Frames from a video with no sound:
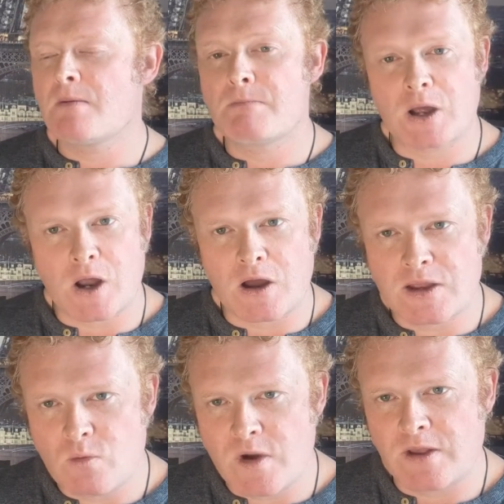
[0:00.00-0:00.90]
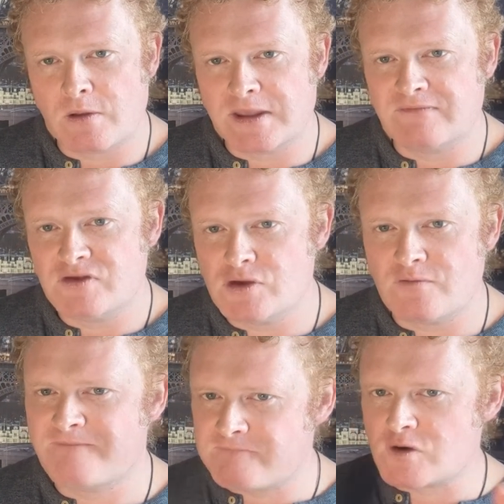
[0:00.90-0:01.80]
But I will give you
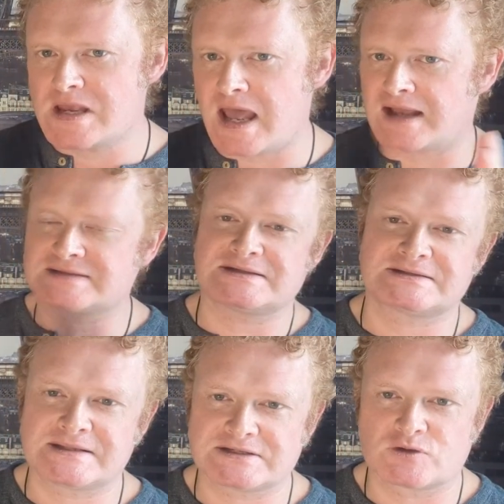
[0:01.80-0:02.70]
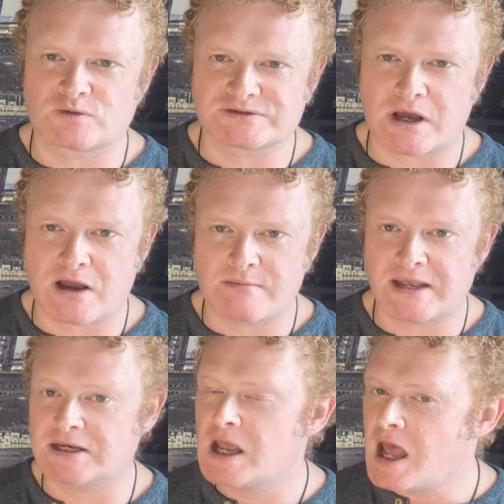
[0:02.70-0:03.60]
free access to this course that I made.